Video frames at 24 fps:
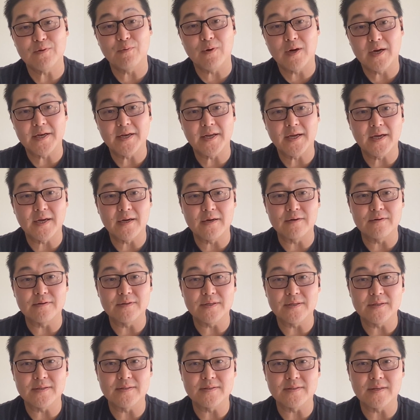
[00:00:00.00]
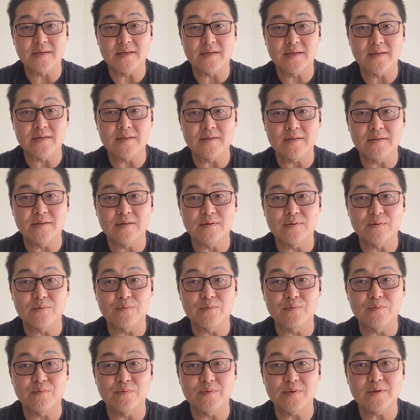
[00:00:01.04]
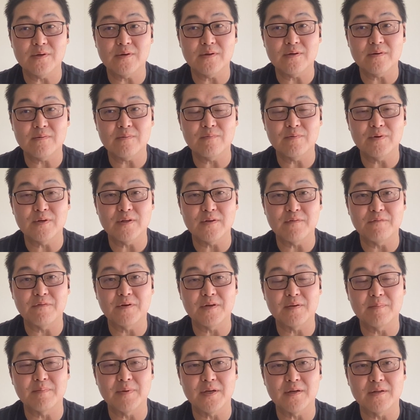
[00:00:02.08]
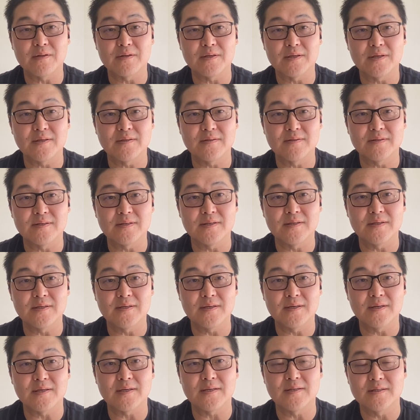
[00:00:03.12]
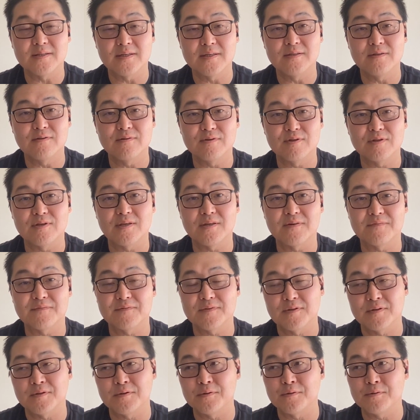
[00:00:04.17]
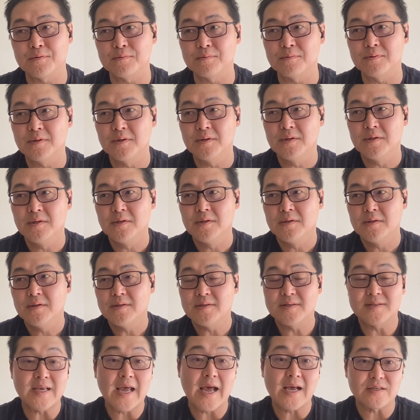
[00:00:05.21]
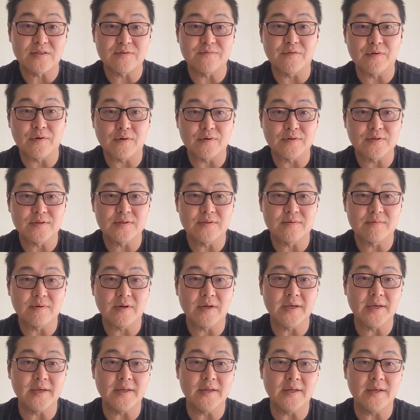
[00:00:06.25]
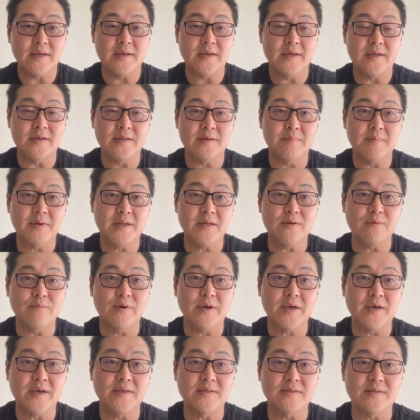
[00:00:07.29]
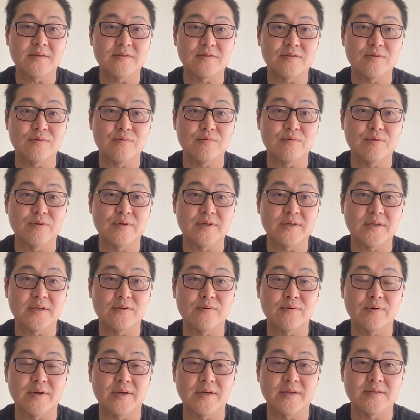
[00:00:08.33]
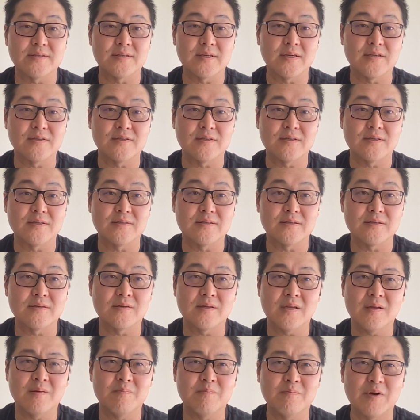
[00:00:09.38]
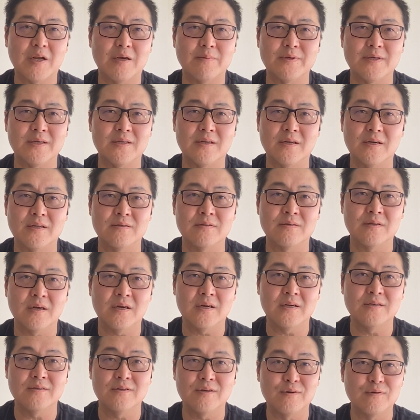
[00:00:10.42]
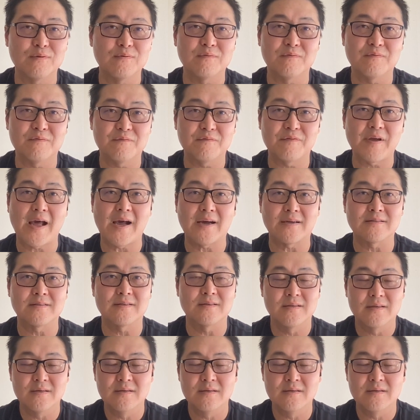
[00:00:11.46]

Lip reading: Why now is, we're really fundamentally seeing a continued shift to SaaS first, right? And in many ways, as you look at organizations, and probably an unknown fact